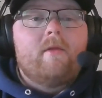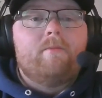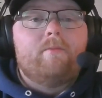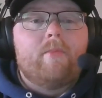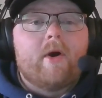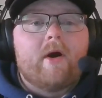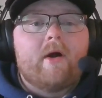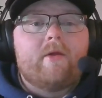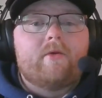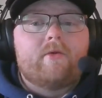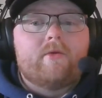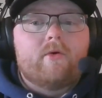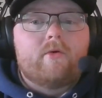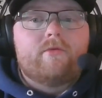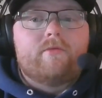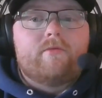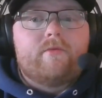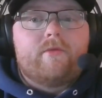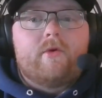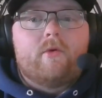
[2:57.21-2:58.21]
but
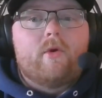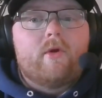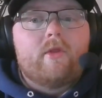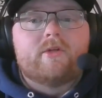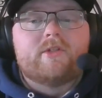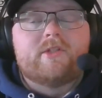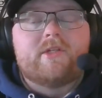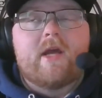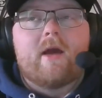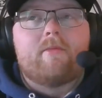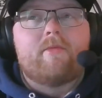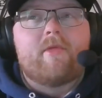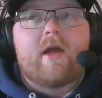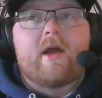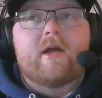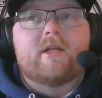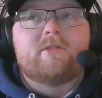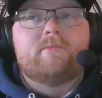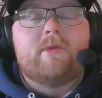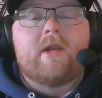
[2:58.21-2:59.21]
the Oilers' depth
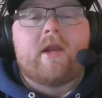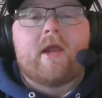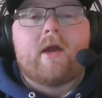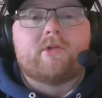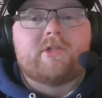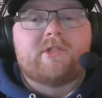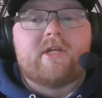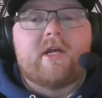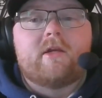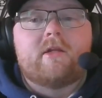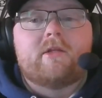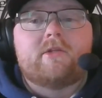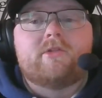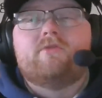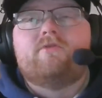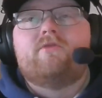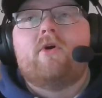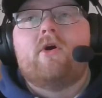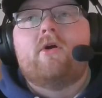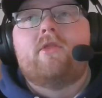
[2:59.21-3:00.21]
has been outstanding
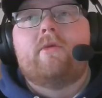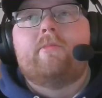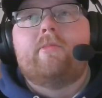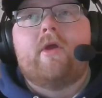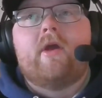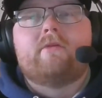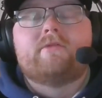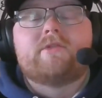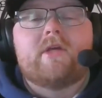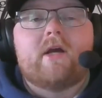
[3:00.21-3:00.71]
so far in the playoffs.